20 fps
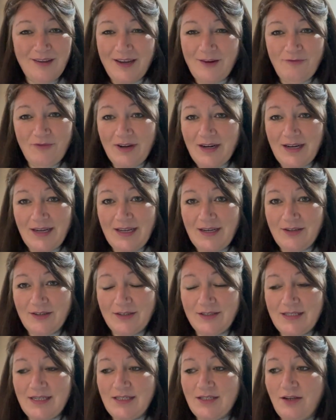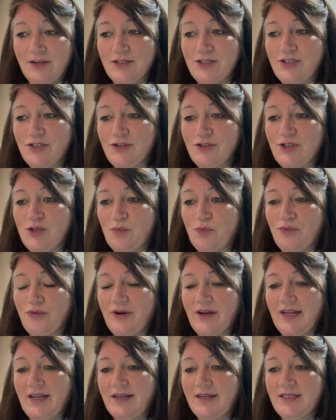It really does. It's got such a
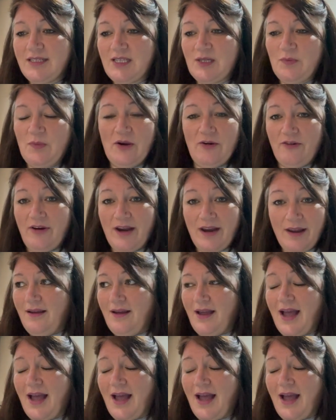brilliant spirit.